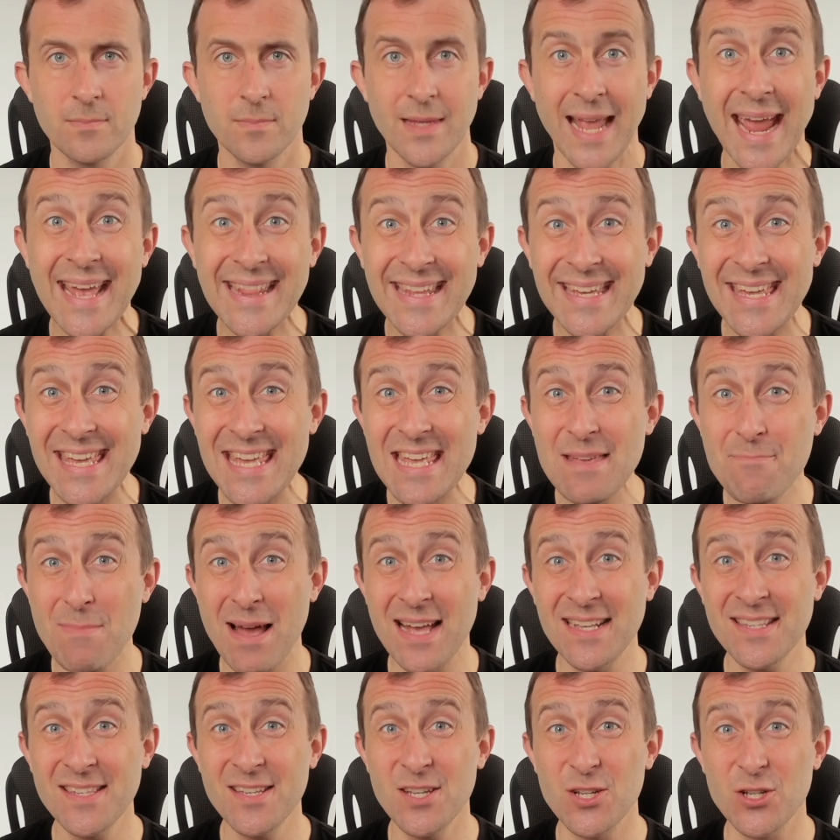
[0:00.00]
And the key
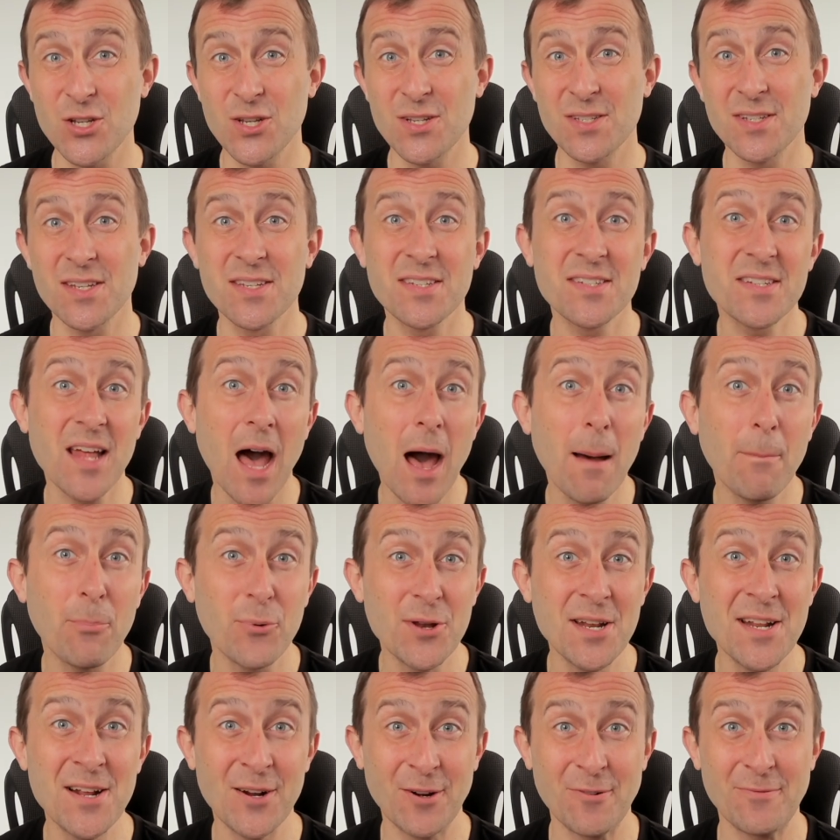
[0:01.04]
message is to stop
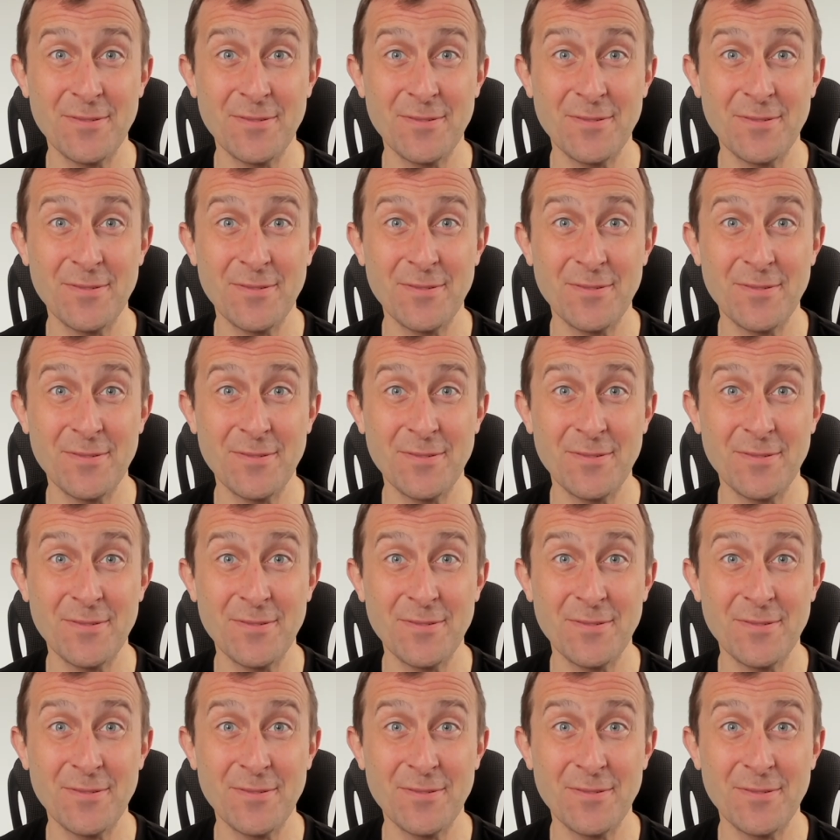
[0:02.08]
breeding our